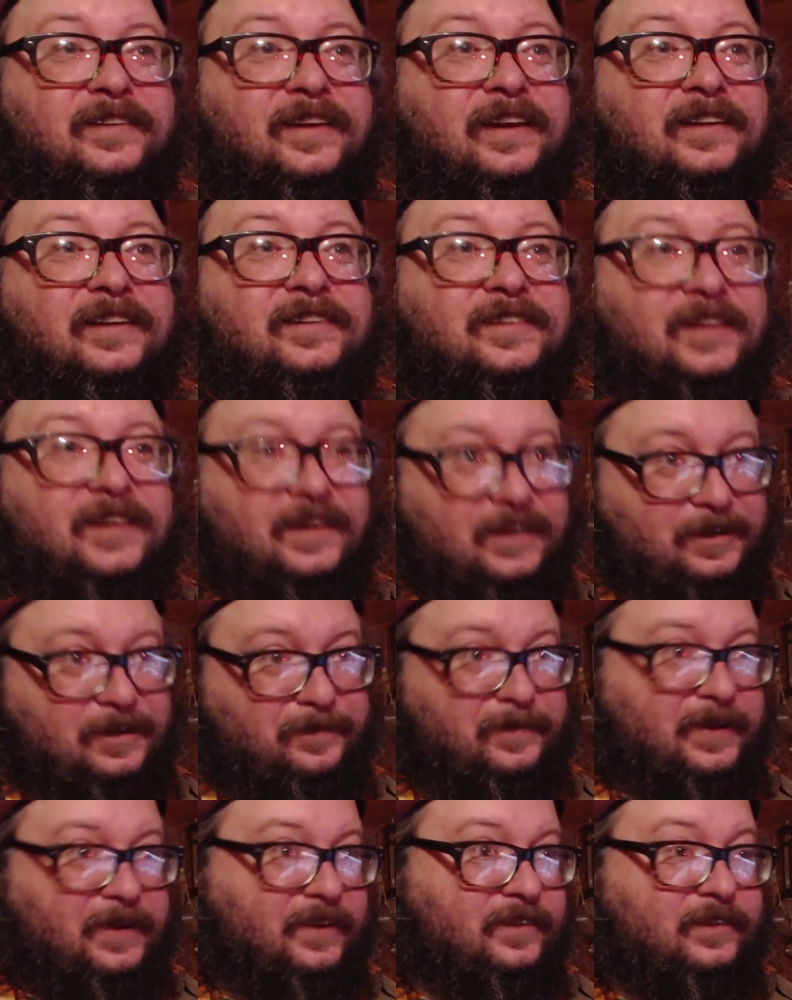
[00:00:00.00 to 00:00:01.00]
second
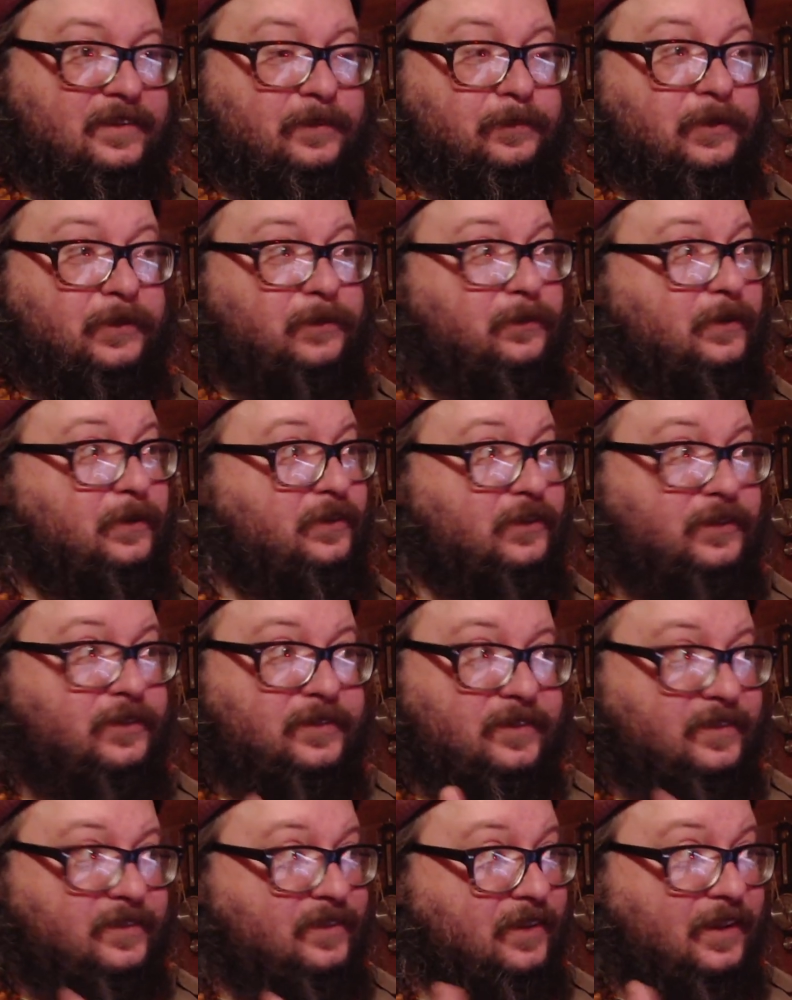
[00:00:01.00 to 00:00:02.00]
mastaba, which
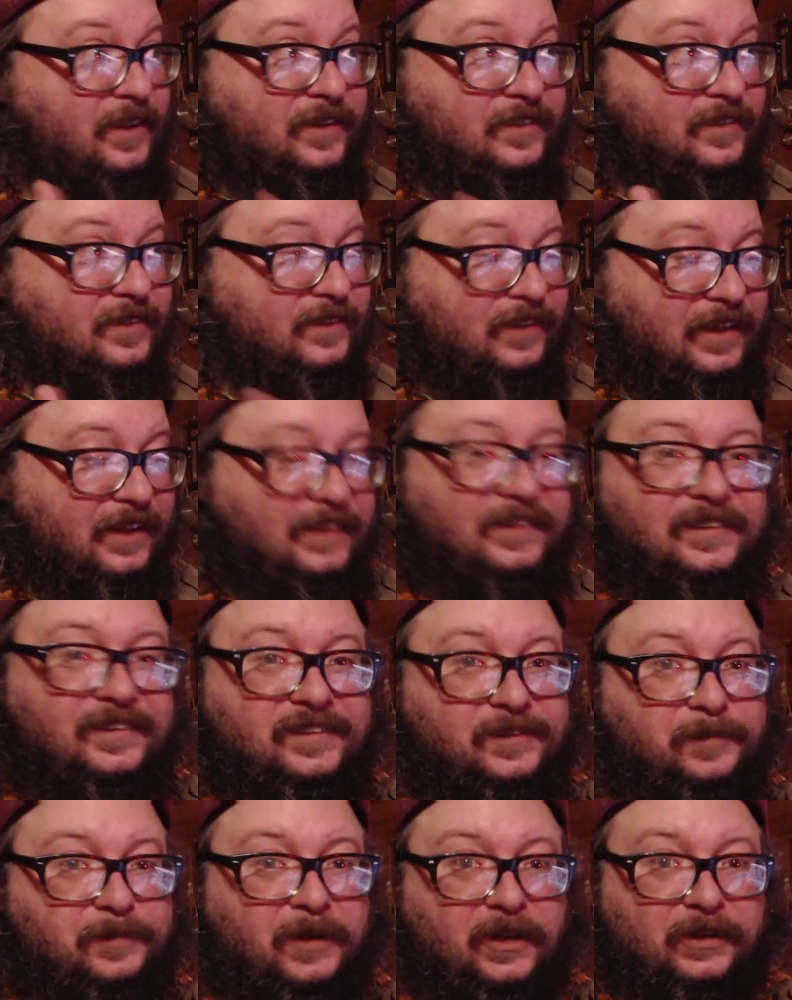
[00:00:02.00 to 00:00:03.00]
is slightly
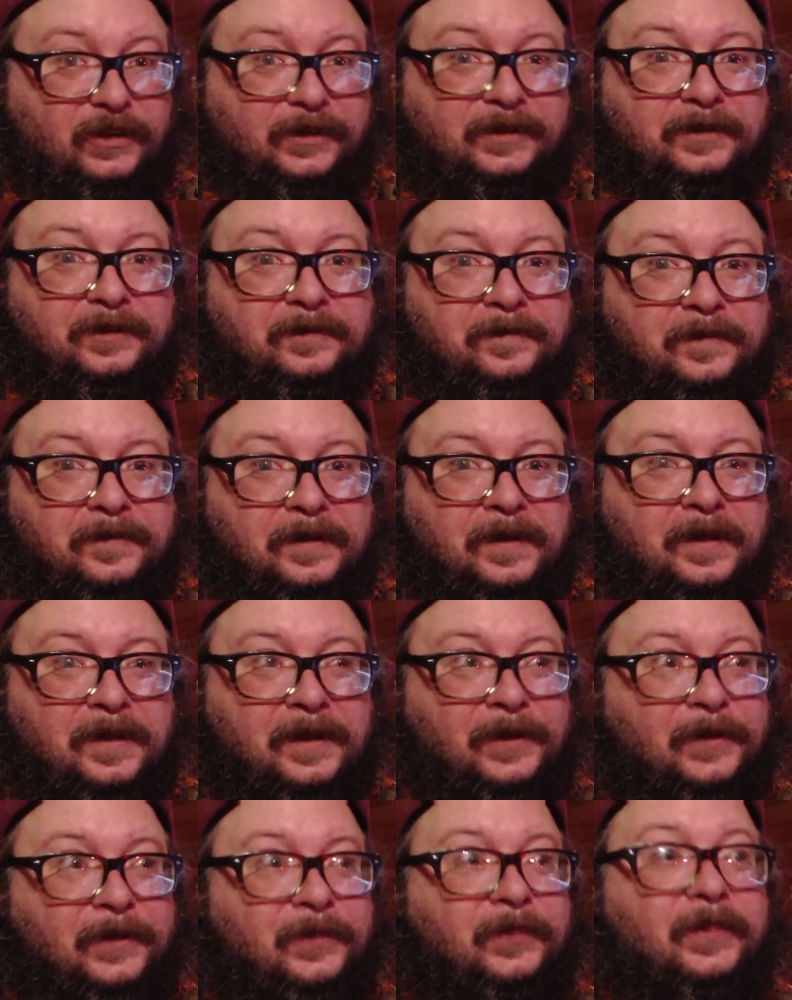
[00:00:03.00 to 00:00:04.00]
smaller.
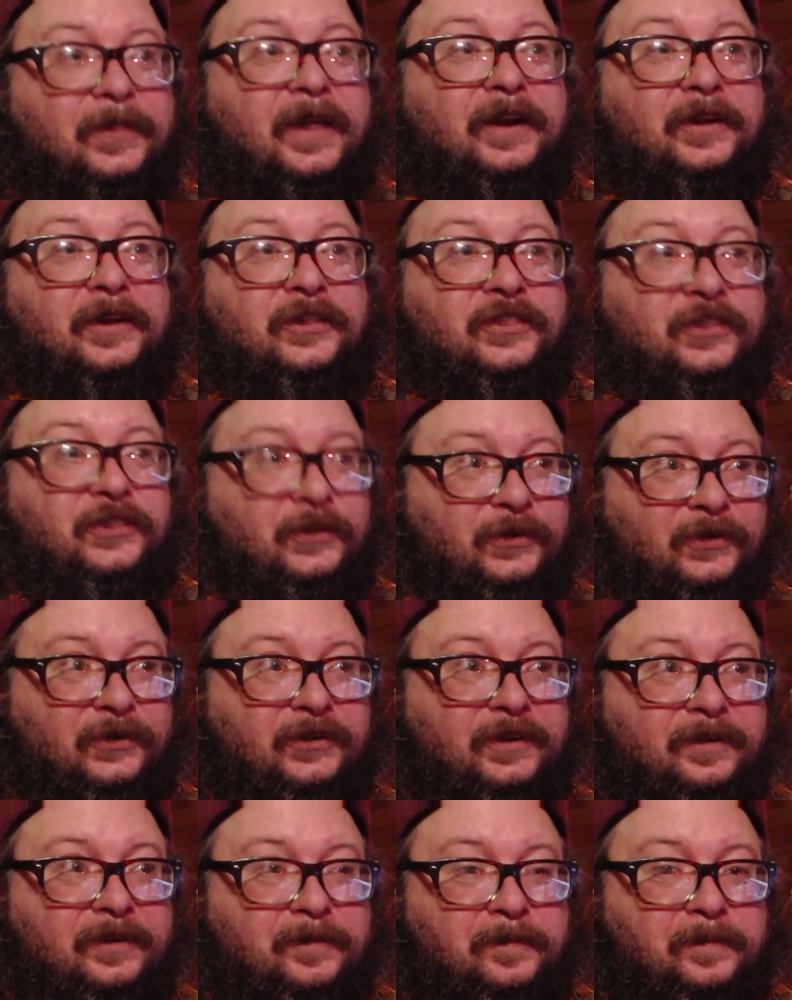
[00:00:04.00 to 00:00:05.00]
Then a third.